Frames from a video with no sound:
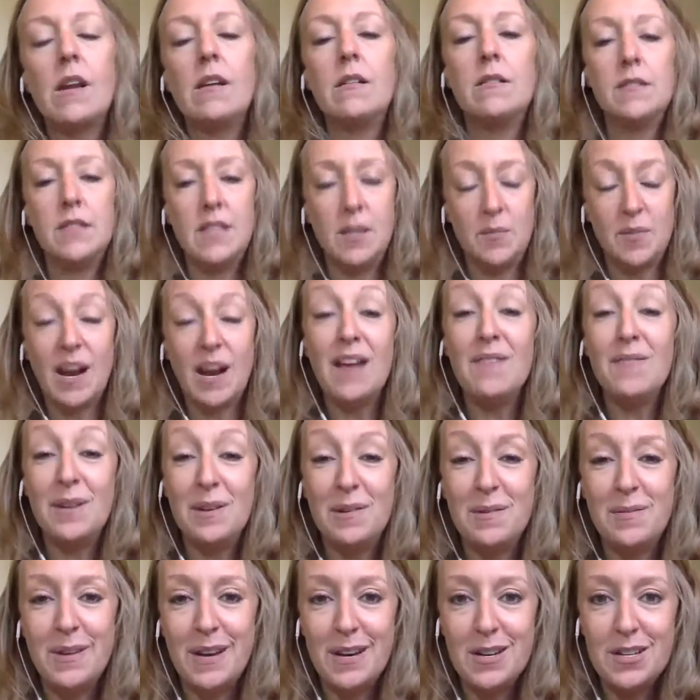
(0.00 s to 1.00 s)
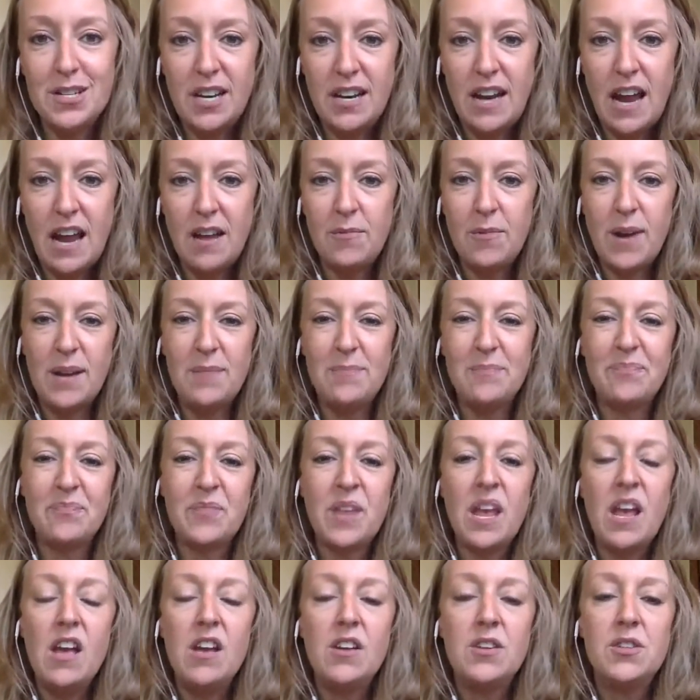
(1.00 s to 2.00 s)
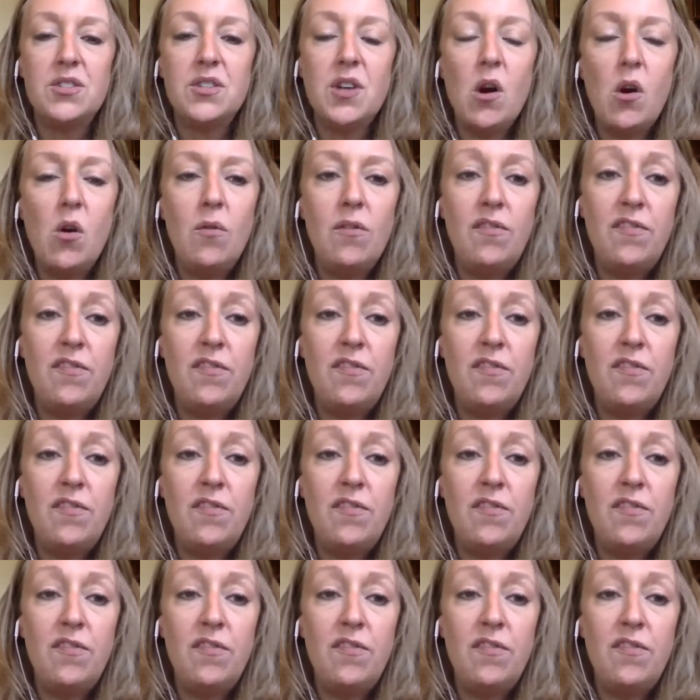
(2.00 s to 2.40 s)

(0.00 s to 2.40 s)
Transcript: See, but I haven't even finished it yet. Right. So